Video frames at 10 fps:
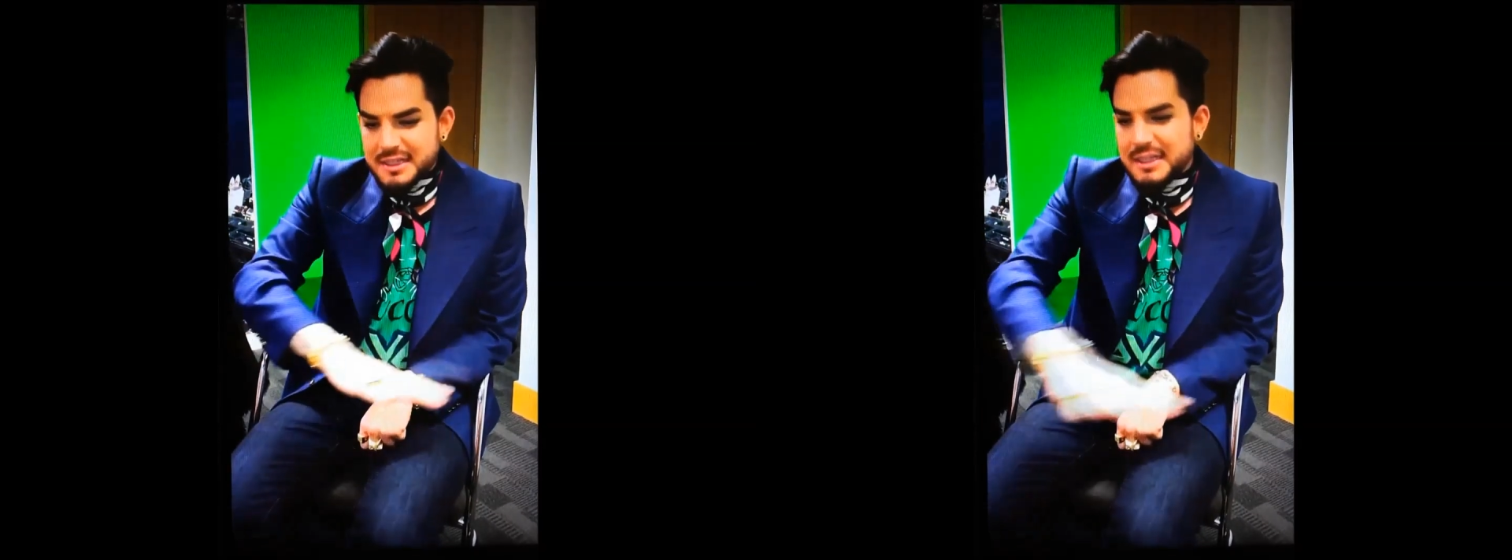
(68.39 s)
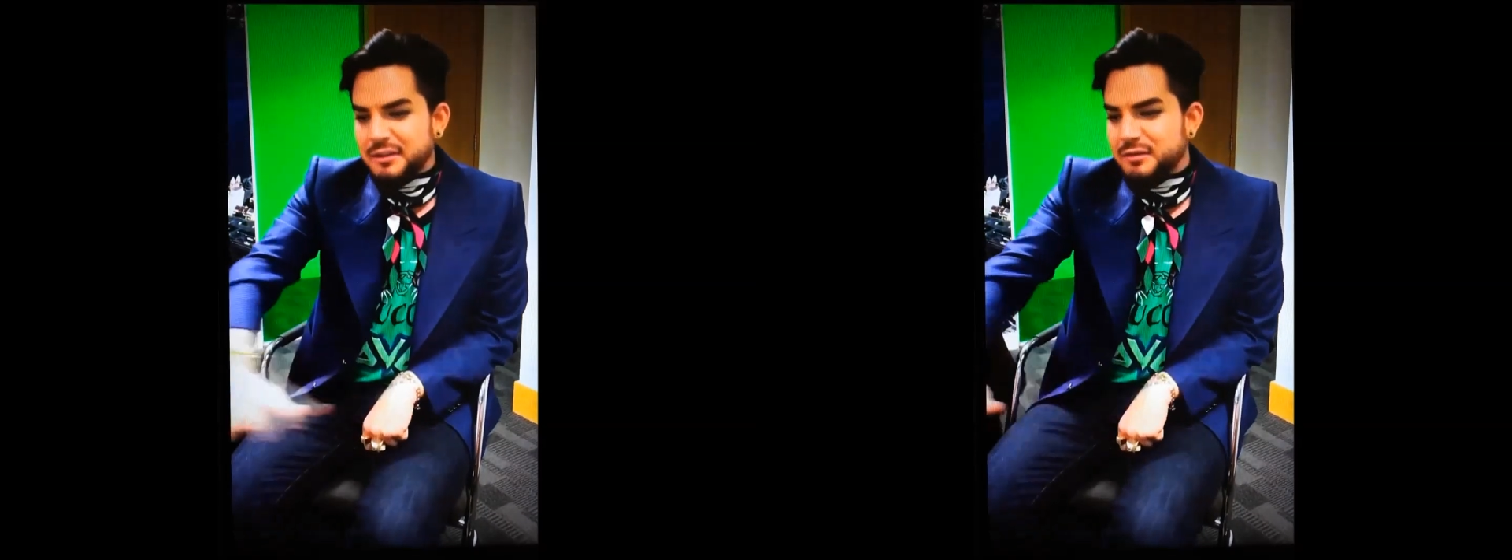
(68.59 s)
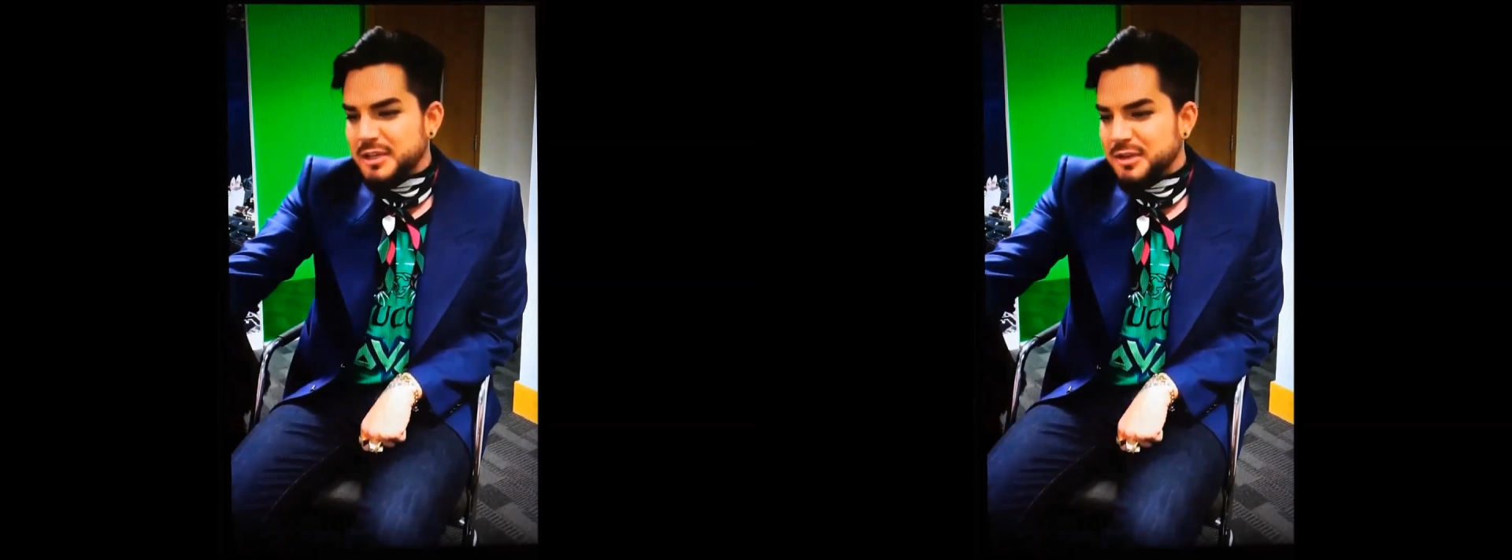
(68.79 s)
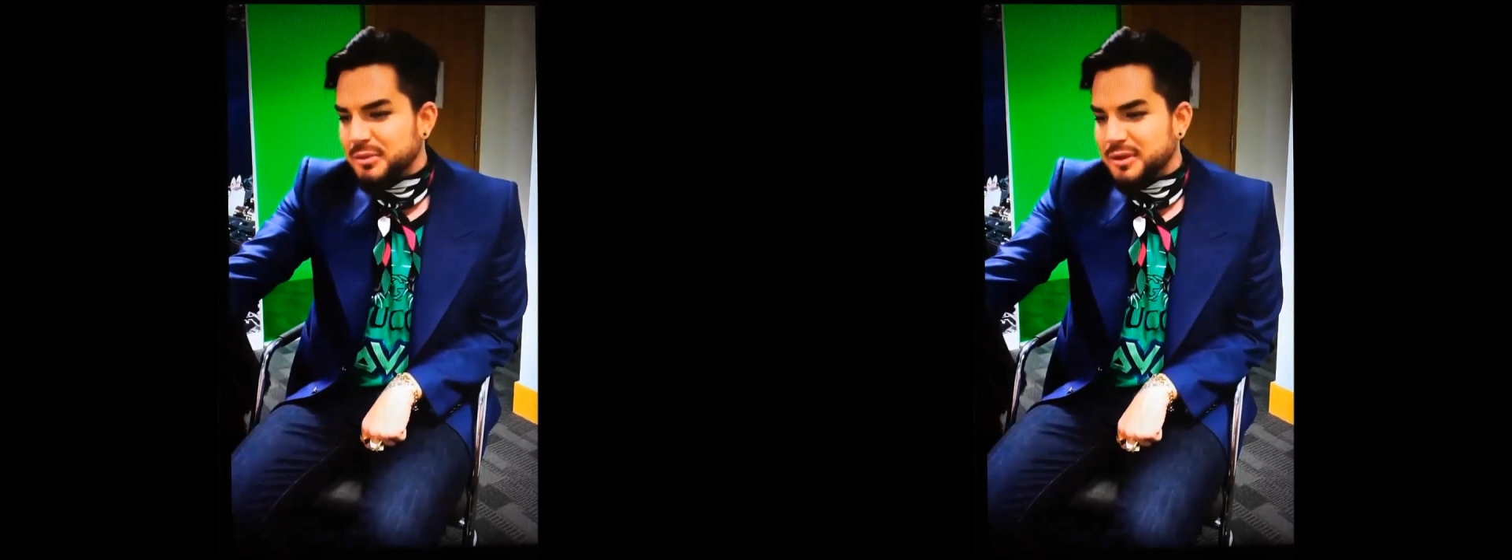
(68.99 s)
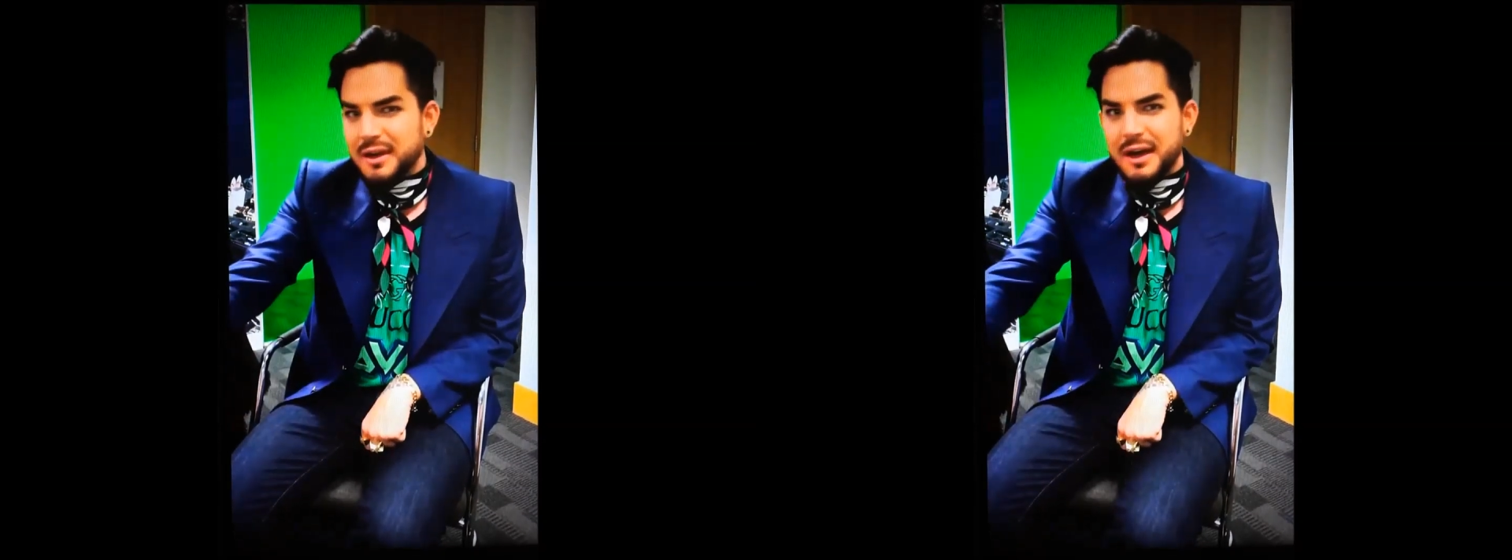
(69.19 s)
of
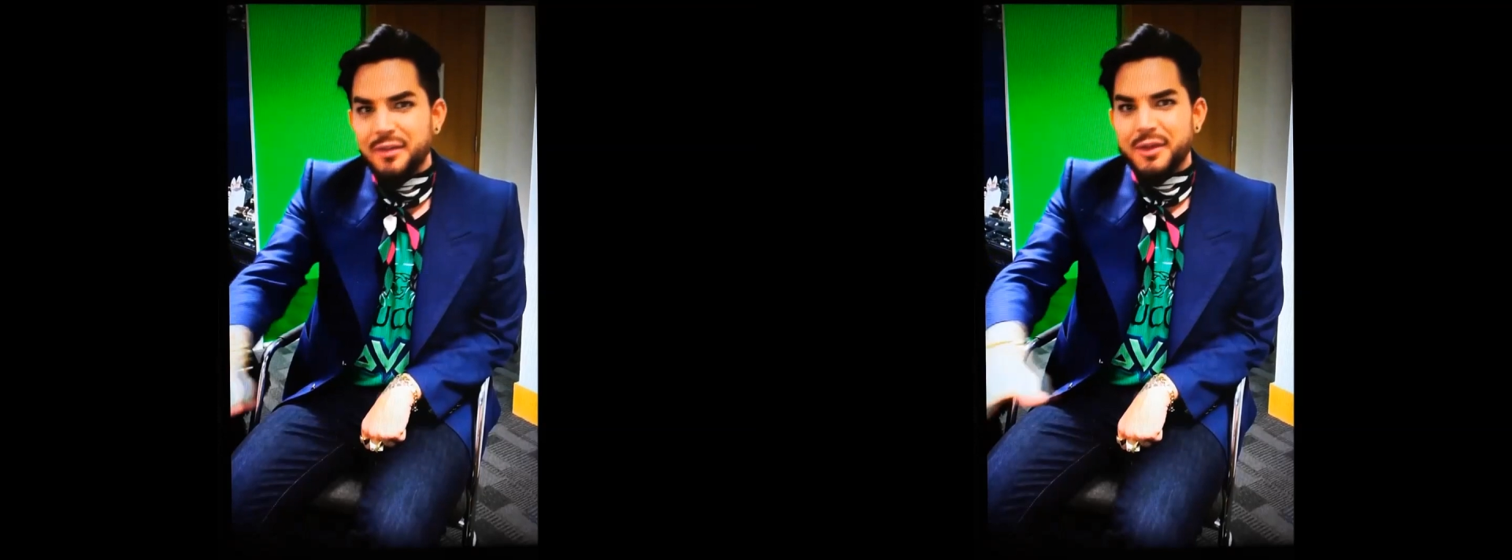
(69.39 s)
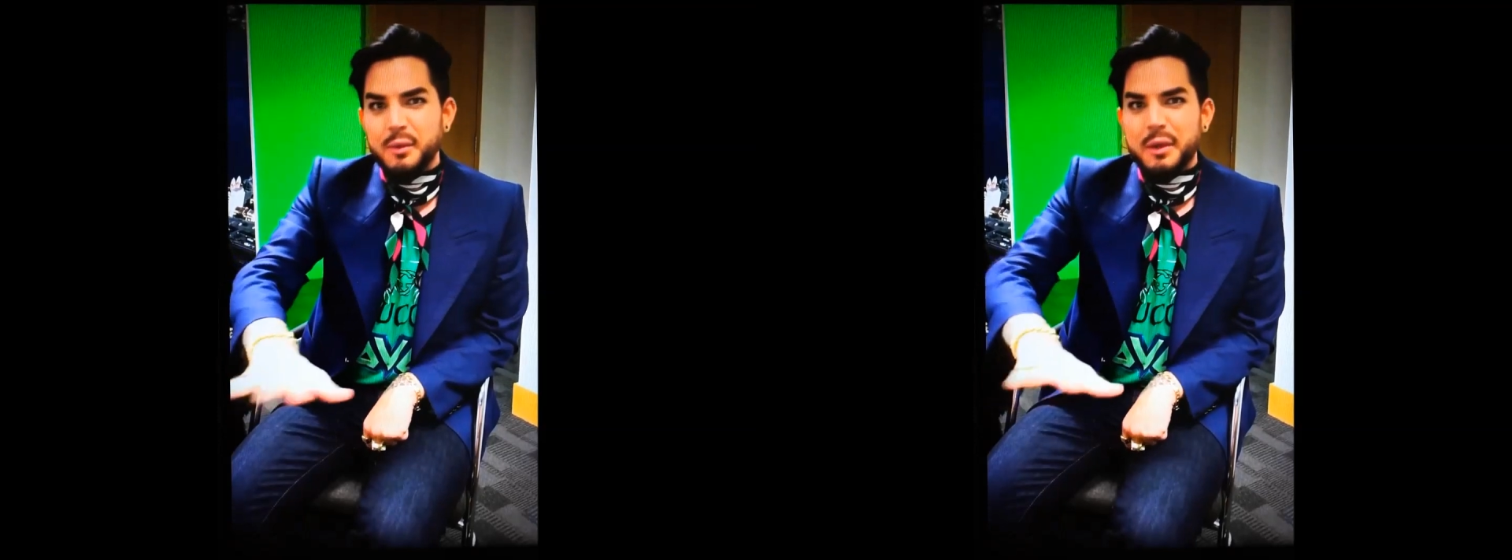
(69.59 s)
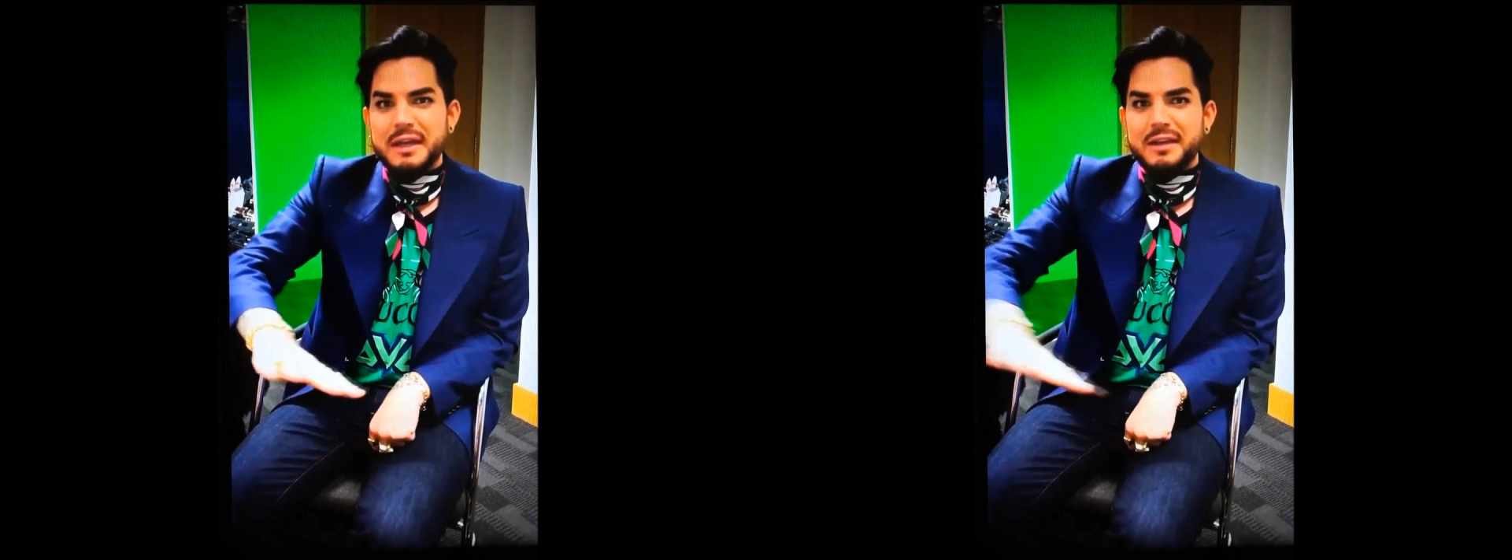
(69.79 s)
people out there waiting